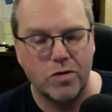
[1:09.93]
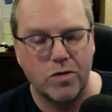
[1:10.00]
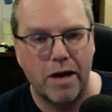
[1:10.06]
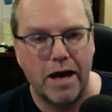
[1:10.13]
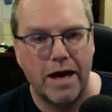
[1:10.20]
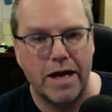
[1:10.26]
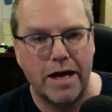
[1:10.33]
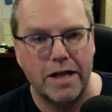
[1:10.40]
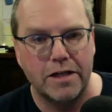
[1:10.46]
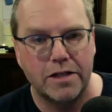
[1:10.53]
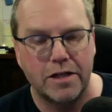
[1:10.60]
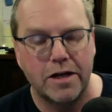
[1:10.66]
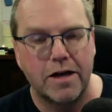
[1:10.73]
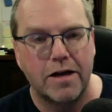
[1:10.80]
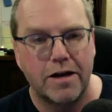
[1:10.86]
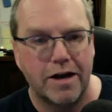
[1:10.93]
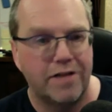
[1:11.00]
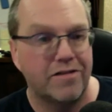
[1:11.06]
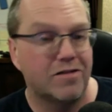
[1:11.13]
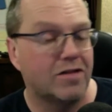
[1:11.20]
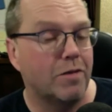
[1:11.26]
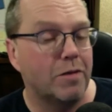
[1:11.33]
page.
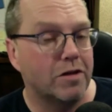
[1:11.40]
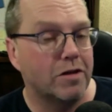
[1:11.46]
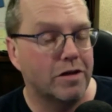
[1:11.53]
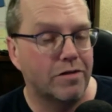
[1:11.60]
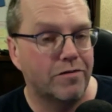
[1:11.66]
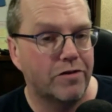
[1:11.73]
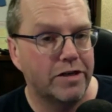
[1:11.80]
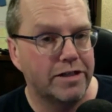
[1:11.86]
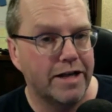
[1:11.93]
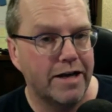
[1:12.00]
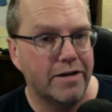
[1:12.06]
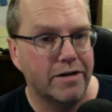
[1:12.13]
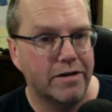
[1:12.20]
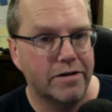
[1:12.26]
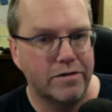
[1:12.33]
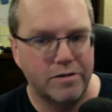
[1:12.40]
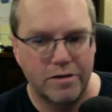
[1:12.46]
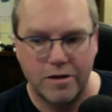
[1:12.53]
It's typically a free download.